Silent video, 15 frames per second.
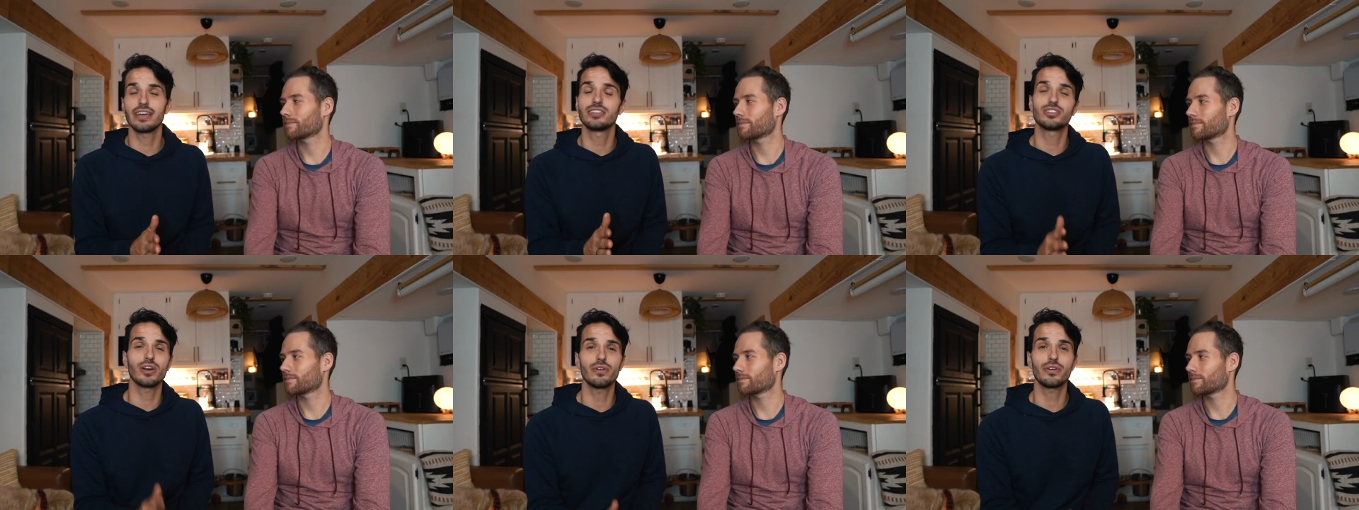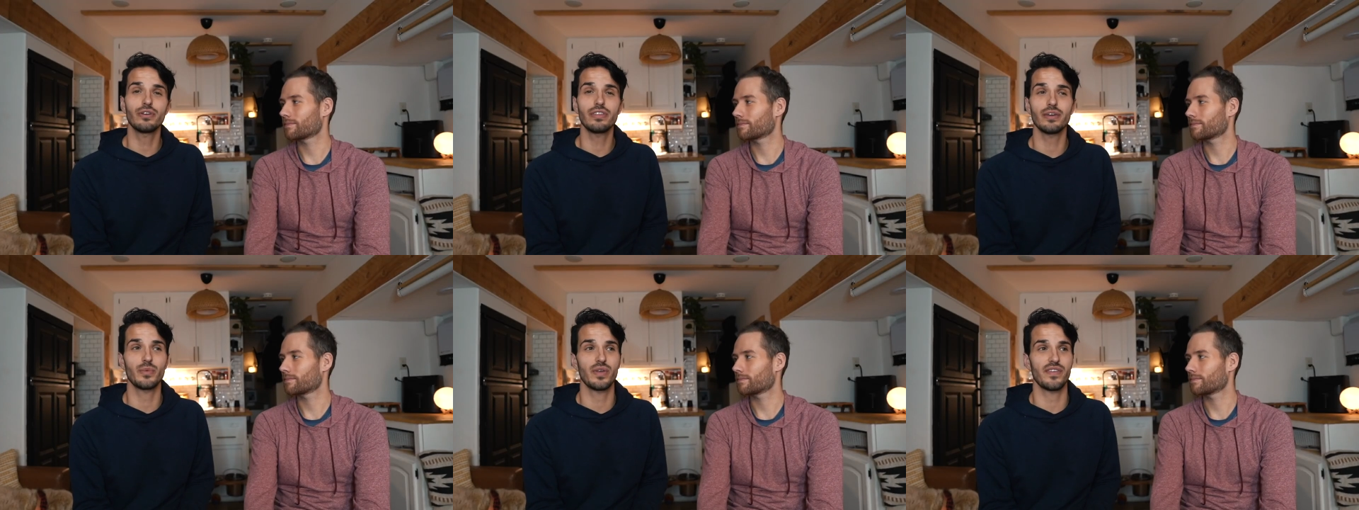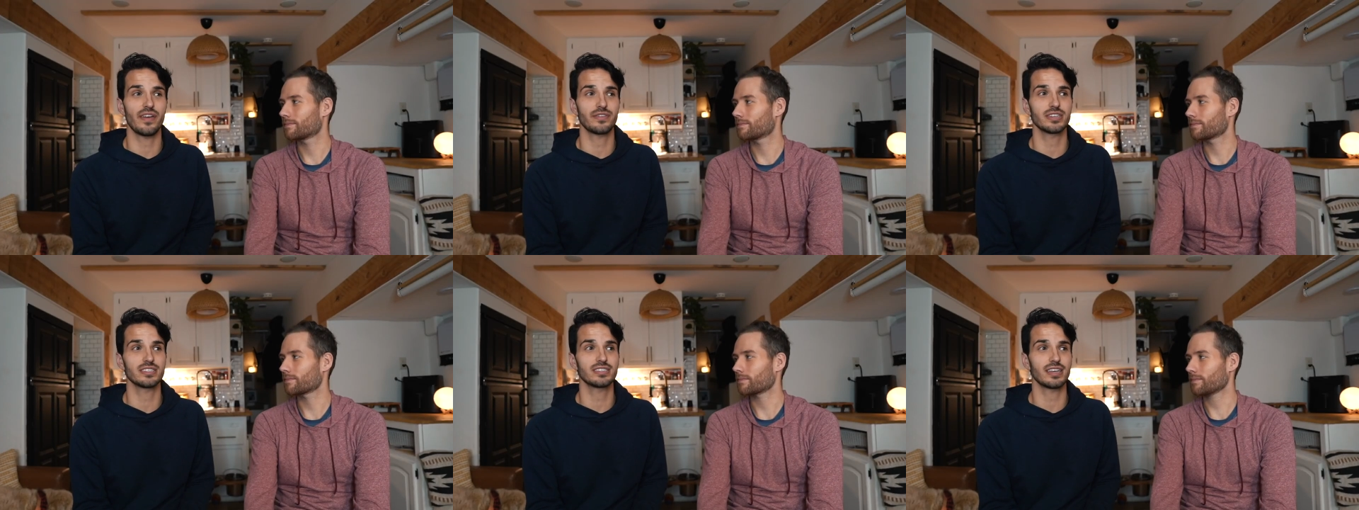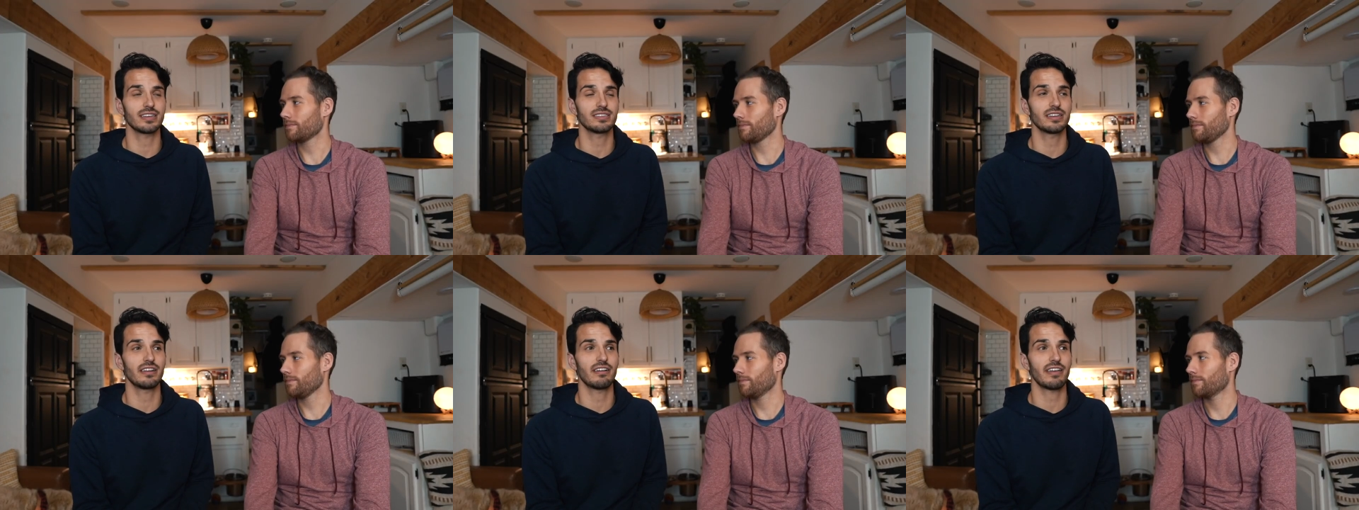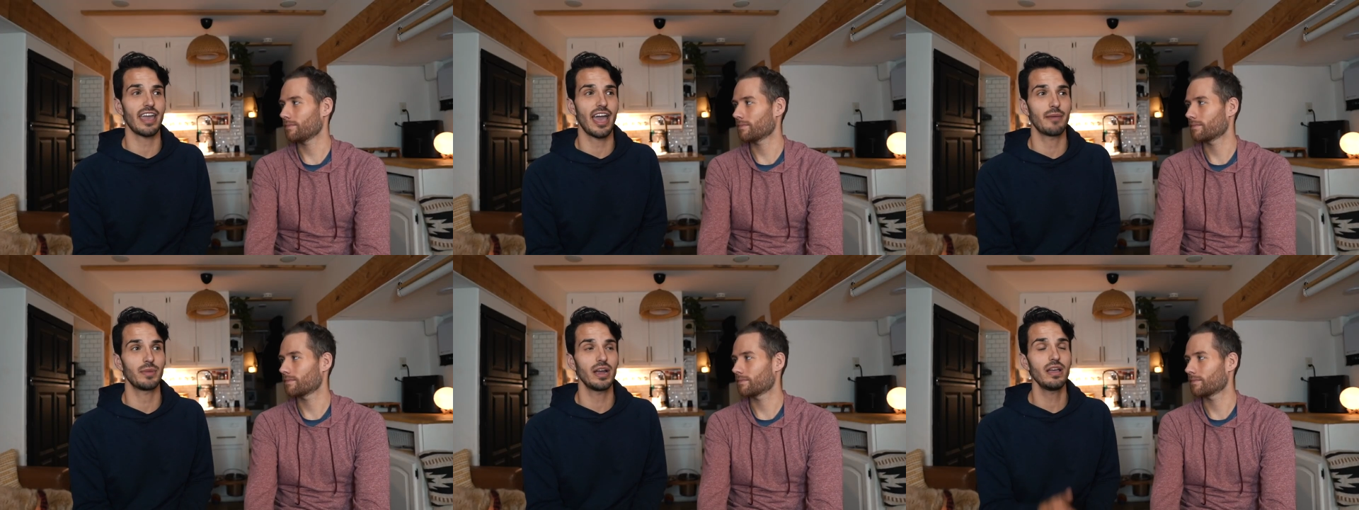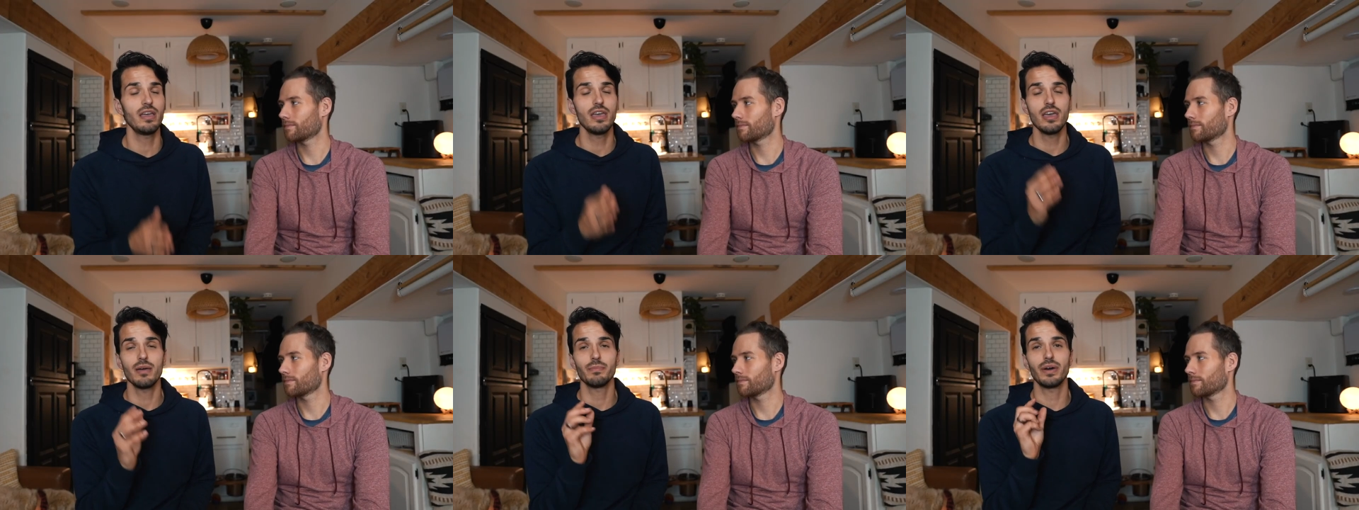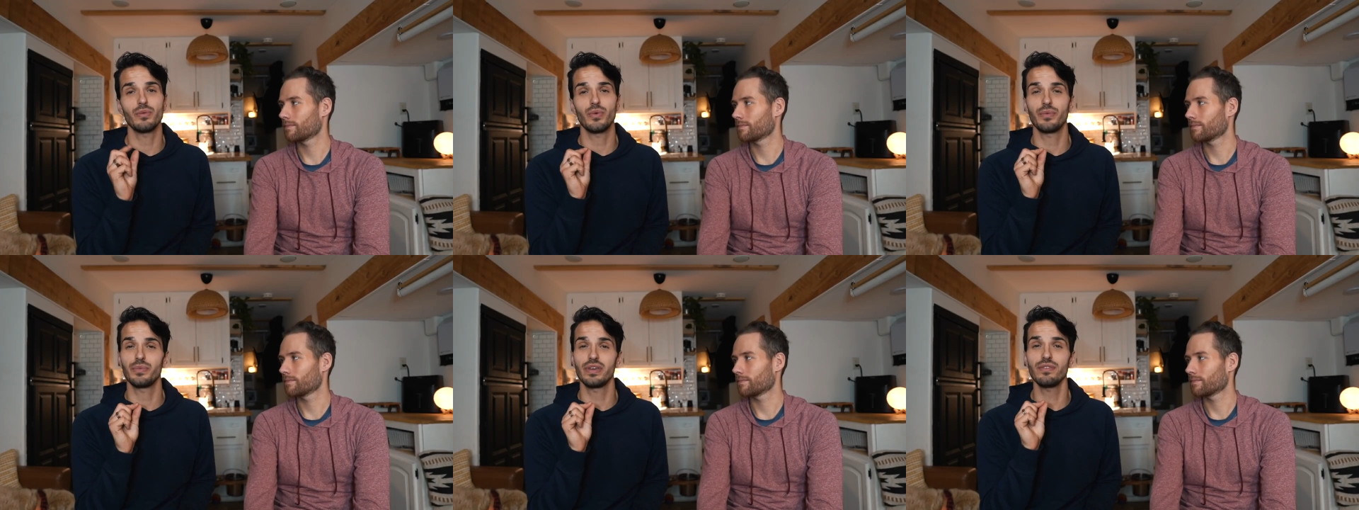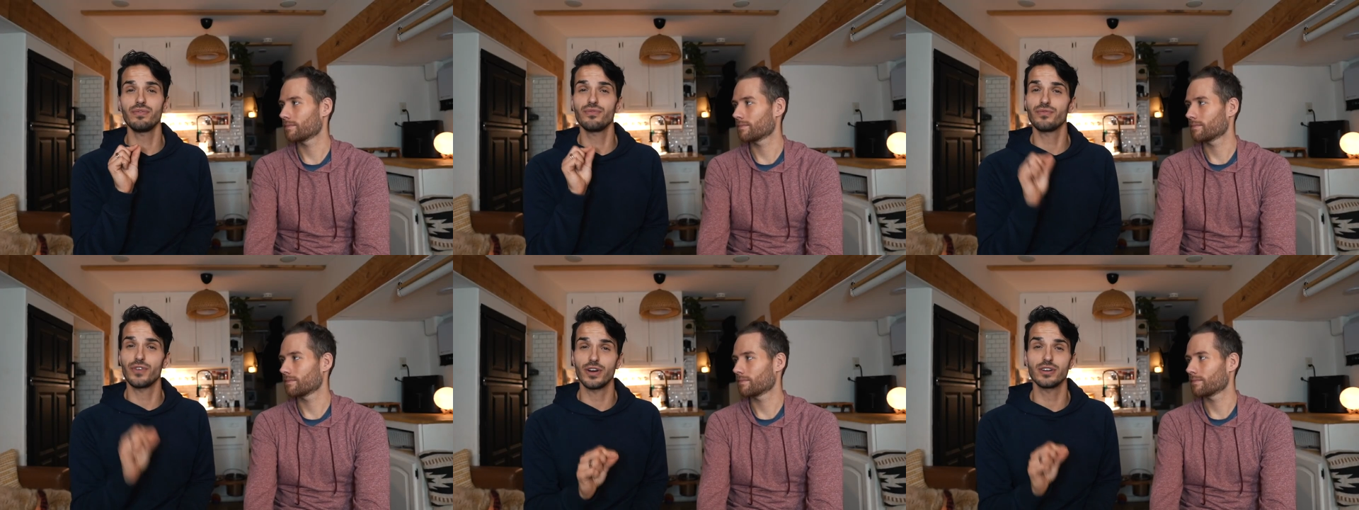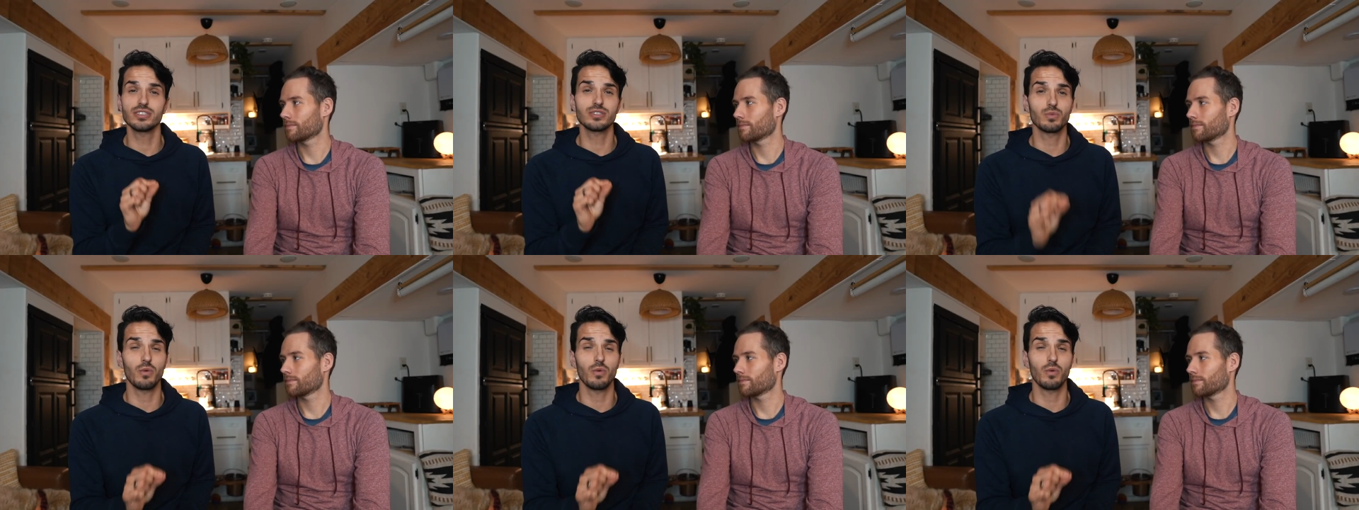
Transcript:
Speaker 1: I don't know that we've ever discussed it on camera, but when we first